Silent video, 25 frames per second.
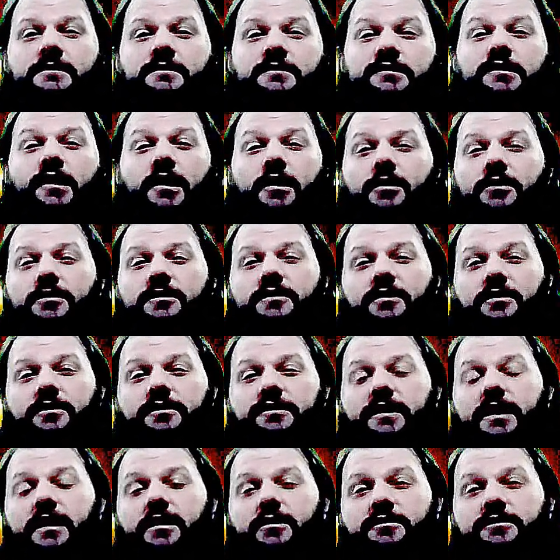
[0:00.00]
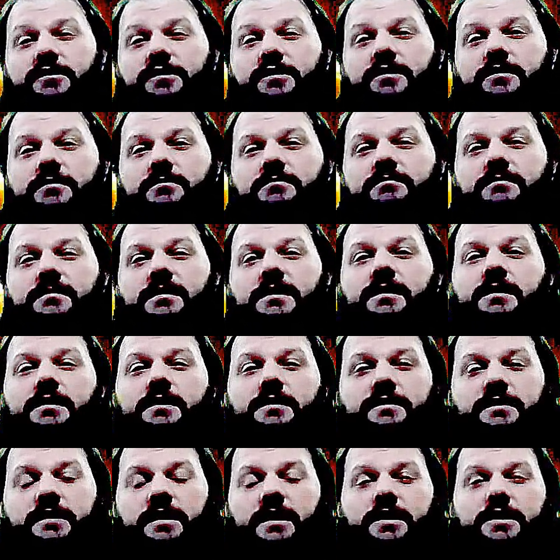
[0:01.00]
So it turns out
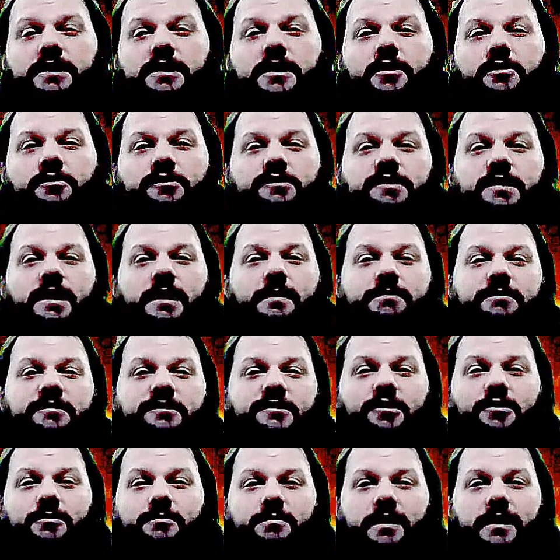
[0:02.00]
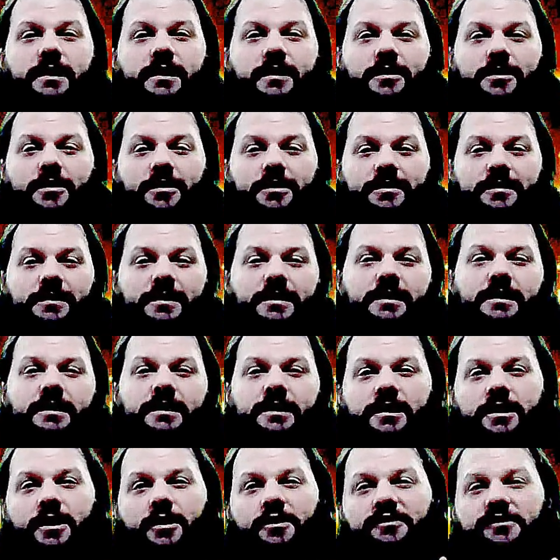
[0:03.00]
Dean knows the episode by heart.
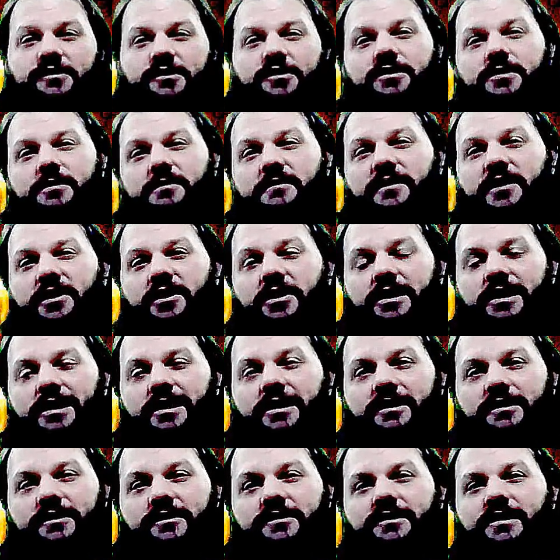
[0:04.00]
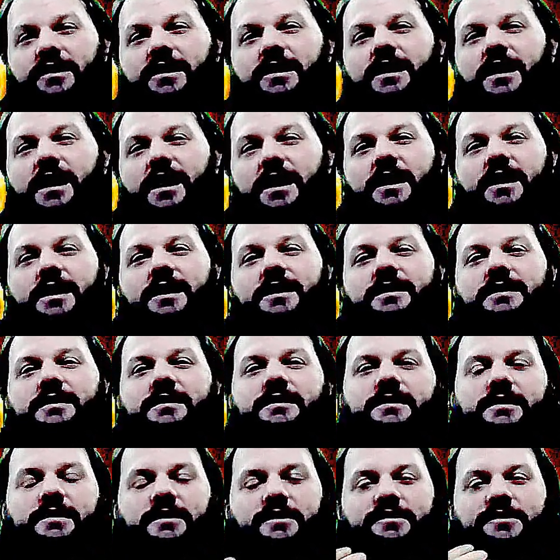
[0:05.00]
He knows who the villain is, and
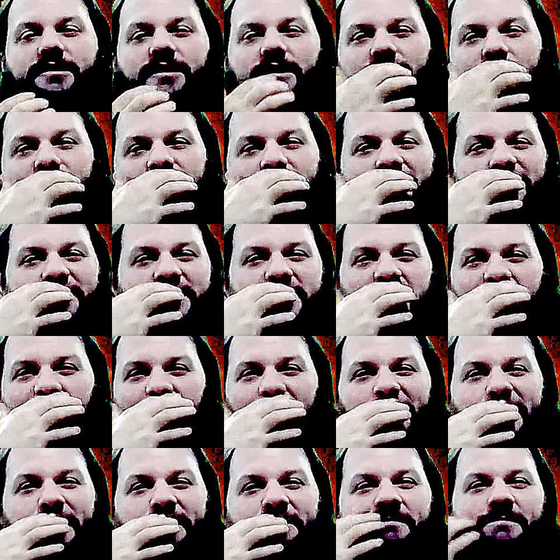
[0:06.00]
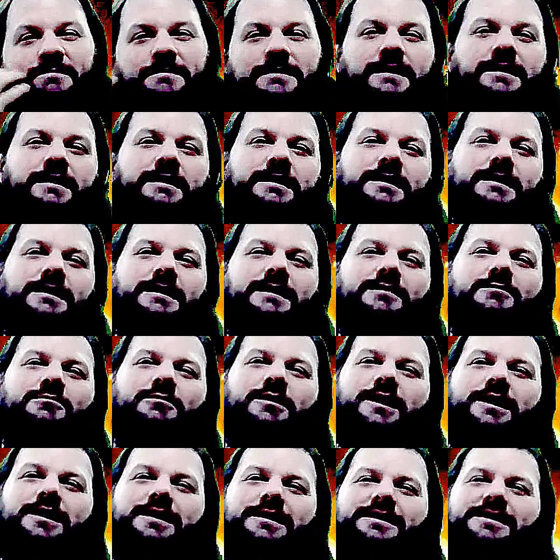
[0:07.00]
he's just chilling
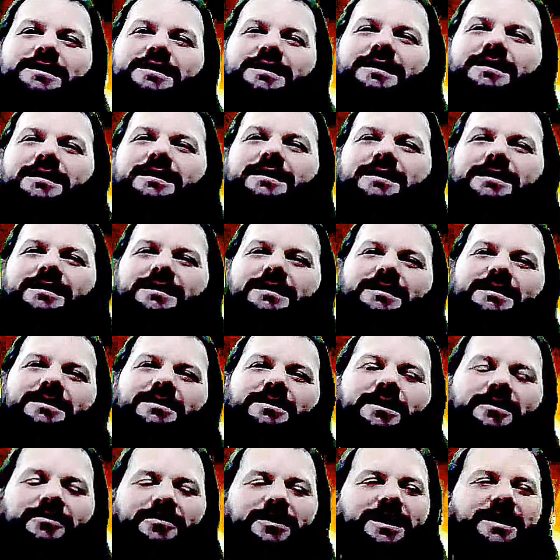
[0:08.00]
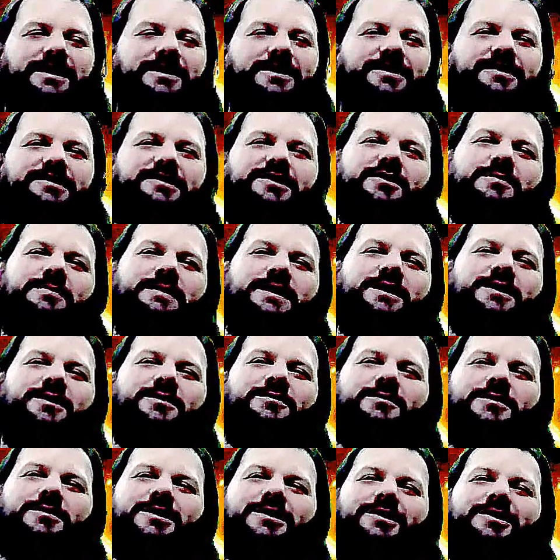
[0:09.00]
with living in the
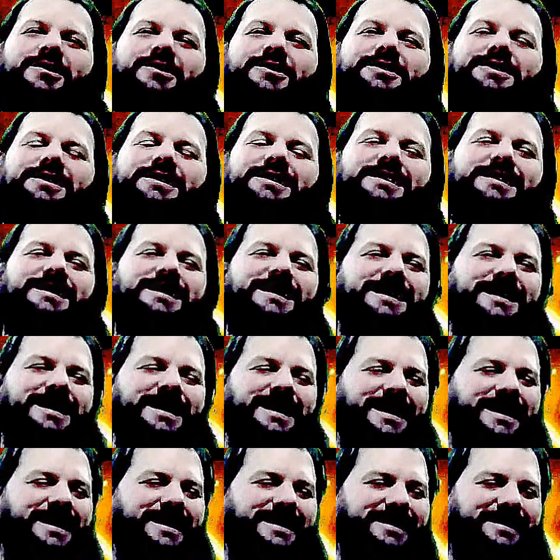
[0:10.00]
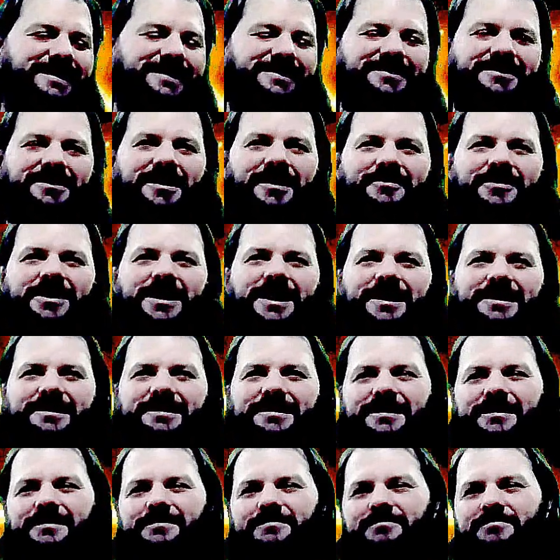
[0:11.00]
Scooby-Doo world, and he's loving
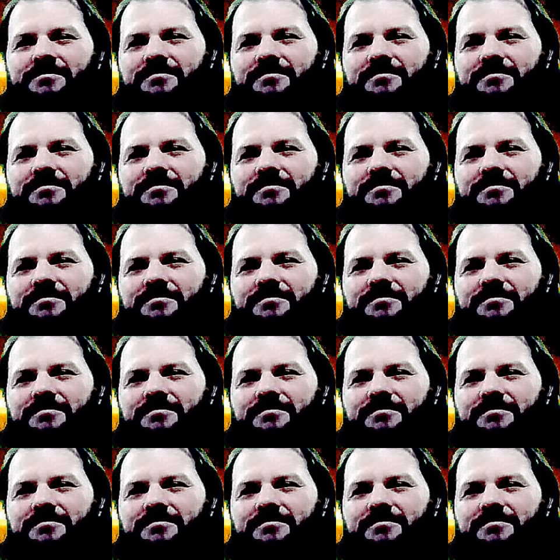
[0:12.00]
it.